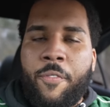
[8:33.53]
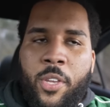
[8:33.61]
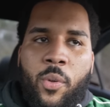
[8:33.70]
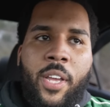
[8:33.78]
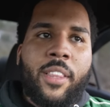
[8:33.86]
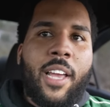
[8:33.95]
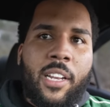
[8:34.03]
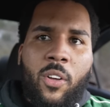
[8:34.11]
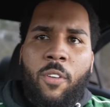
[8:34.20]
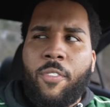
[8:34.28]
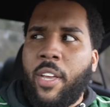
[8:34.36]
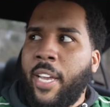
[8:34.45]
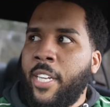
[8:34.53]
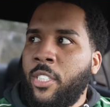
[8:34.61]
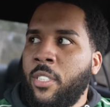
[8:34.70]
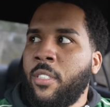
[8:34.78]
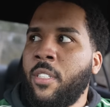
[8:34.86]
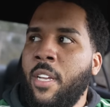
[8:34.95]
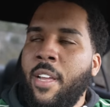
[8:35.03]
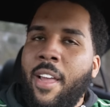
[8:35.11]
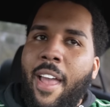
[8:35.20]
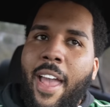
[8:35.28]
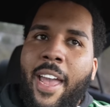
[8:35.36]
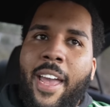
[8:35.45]
If you get that notification,
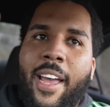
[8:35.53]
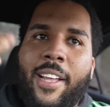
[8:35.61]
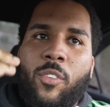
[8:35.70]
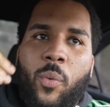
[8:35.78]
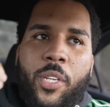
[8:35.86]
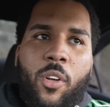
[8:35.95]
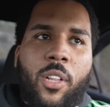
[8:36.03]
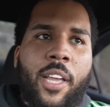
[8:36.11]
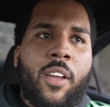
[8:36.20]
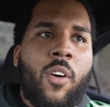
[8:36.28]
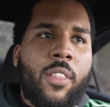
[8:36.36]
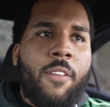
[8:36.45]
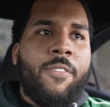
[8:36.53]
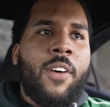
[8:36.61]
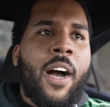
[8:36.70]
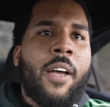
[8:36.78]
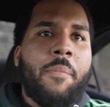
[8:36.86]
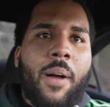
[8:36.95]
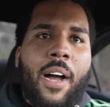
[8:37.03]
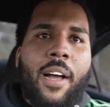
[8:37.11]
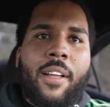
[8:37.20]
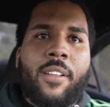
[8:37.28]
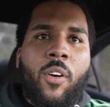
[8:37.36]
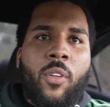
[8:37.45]
and when you click on the Find
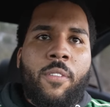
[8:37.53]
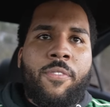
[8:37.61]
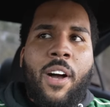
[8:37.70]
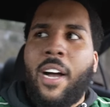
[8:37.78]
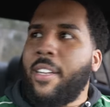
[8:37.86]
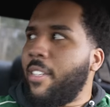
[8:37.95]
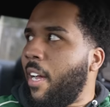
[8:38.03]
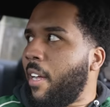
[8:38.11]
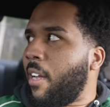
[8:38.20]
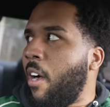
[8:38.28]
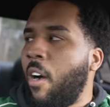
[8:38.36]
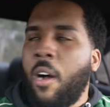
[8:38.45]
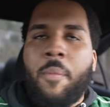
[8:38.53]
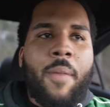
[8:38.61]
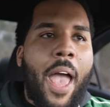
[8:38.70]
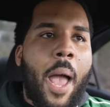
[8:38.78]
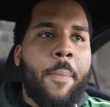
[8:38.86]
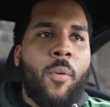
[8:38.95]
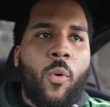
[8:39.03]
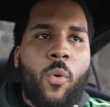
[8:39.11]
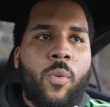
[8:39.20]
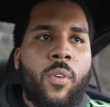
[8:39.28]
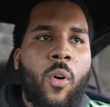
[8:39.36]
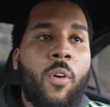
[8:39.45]
My or the find.com
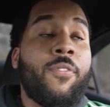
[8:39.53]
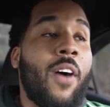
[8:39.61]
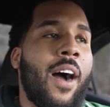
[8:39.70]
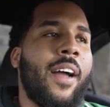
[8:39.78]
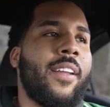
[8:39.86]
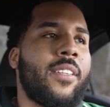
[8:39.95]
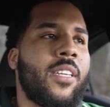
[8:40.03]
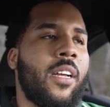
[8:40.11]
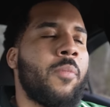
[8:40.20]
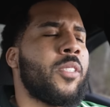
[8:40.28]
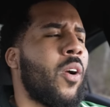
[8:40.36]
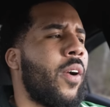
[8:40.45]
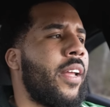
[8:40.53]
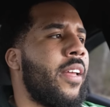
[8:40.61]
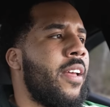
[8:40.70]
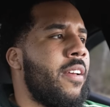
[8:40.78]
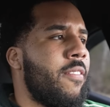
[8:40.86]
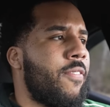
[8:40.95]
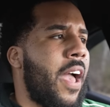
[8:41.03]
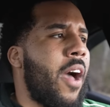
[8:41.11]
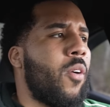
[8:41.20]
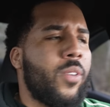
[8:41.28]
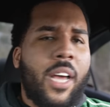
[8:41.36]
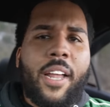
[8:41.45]
Apple or find, I'm sorry,
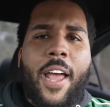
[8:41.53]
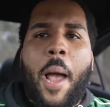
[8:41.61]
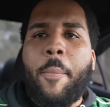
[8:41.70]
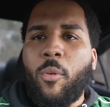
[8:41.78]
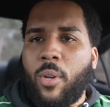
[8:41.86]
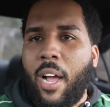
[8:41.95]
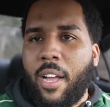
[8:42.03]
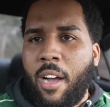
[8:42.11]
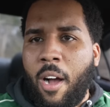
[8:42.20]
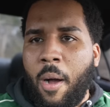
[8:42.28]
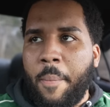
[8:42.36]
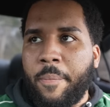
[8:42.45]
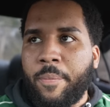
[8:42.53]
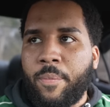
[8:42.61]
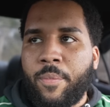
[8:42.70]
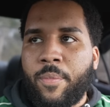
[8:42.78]
found.apple.com